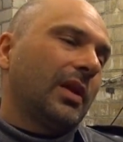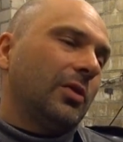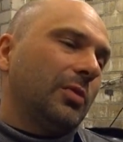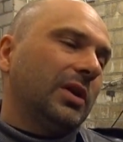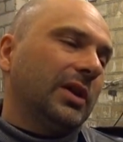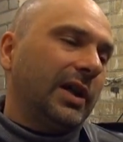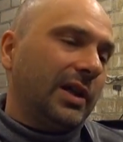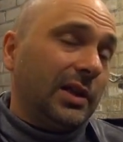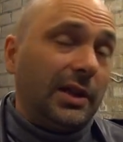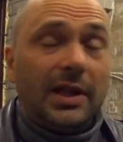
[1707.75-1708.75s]
You may
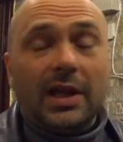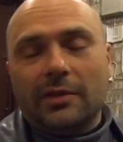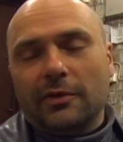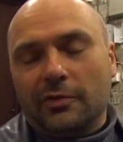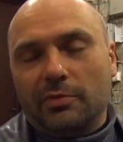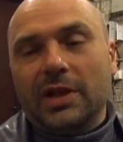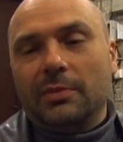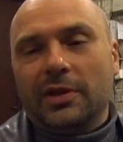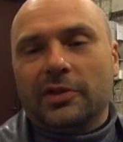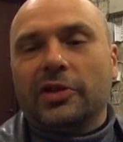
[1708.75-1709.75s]
like it. And again, with
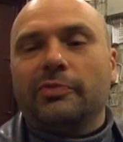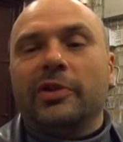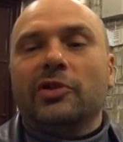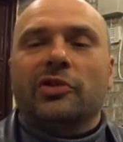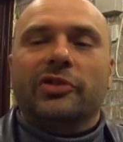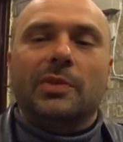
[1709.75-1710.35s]
maybe suspension,